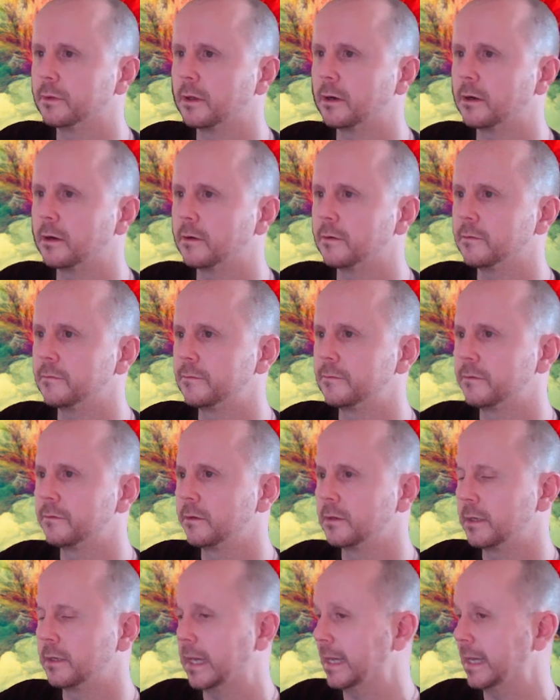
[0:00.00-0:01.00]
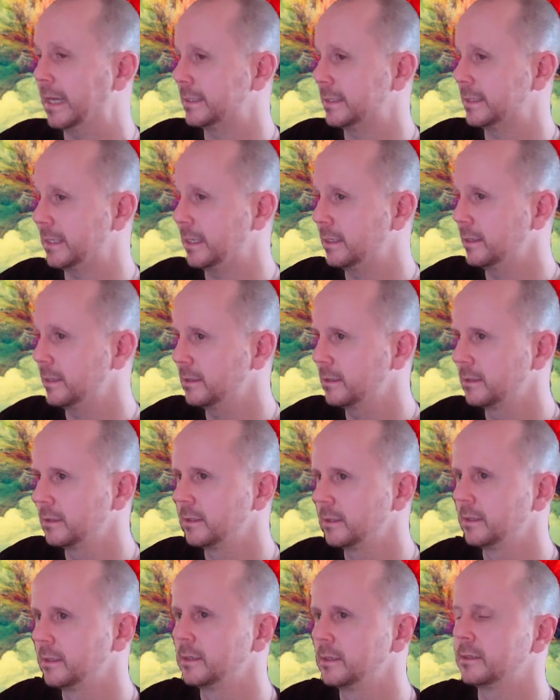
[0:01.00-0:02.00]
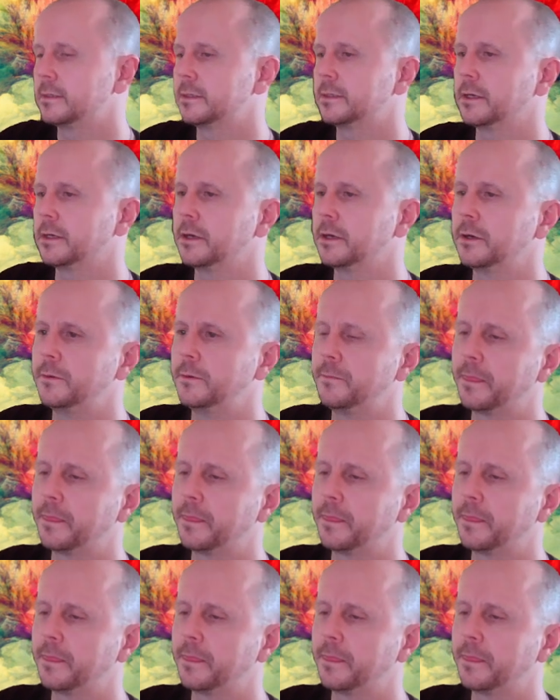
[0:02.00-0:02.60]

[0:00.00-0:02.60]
of a sin. So